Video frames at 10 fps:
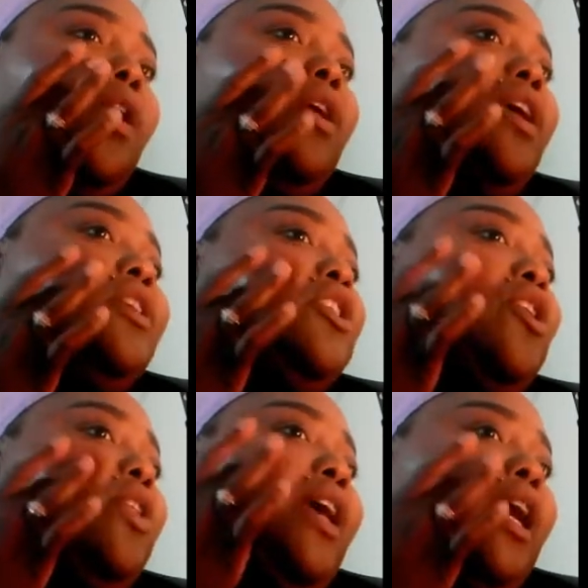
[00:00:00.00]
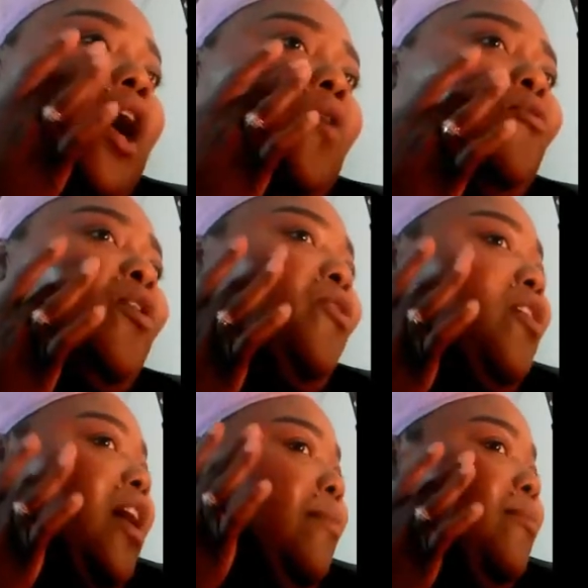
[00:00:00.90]
And I like to go like around
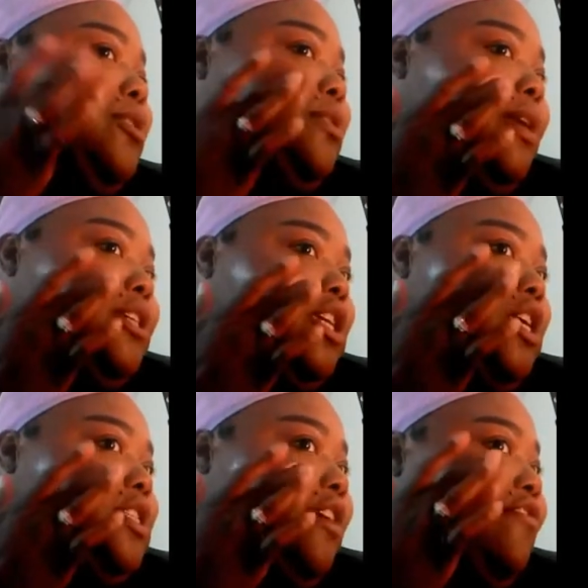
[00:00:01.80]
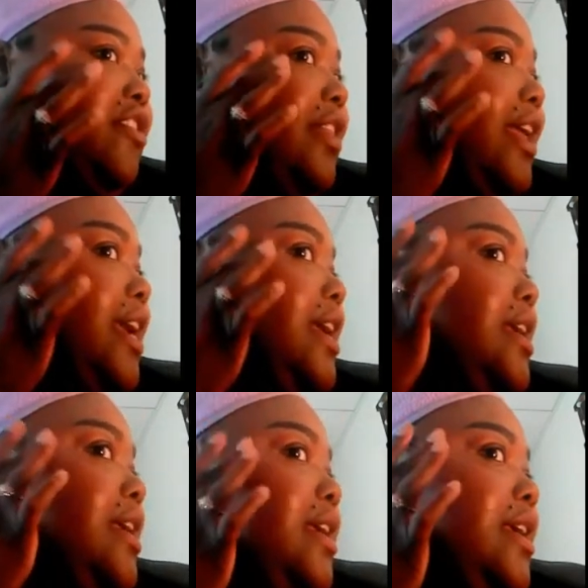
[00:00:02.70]
the apples on my cheeks. I feel like
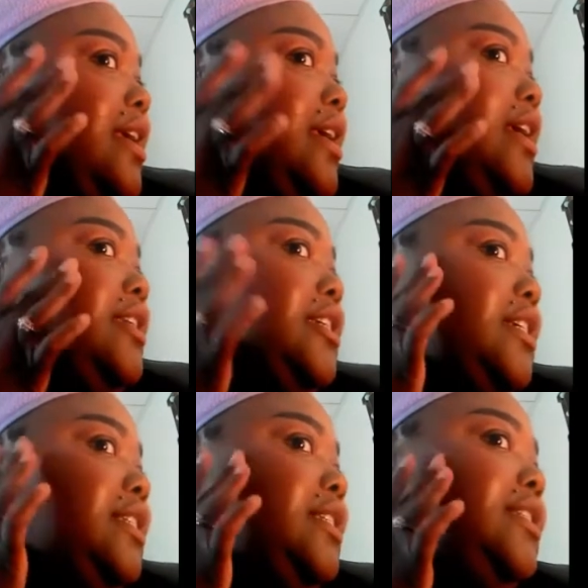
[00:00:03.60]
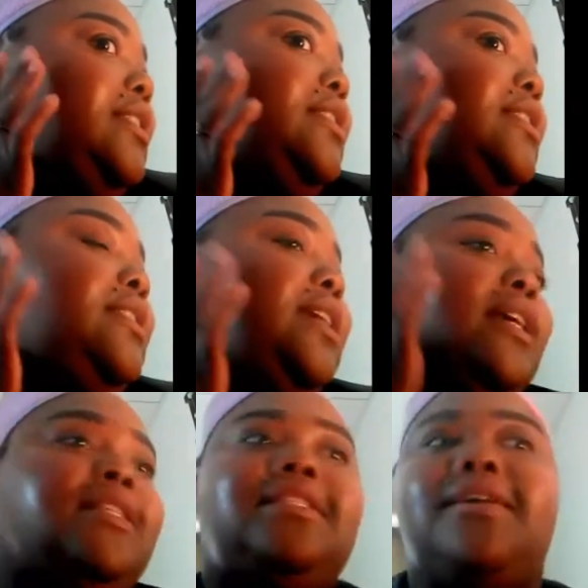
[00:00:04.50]
it just
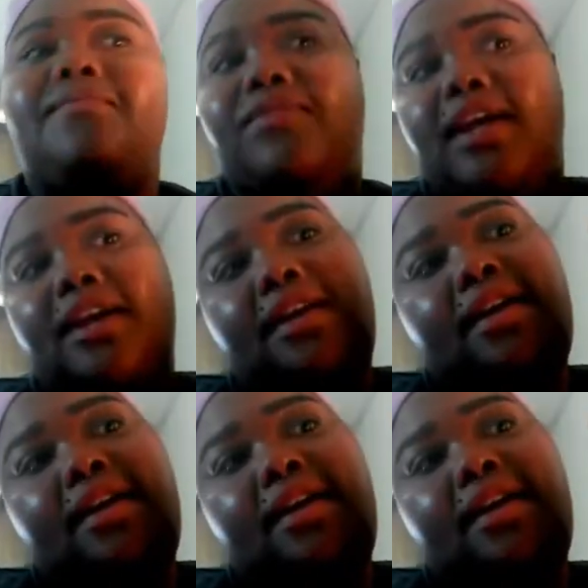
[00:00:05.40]
does something.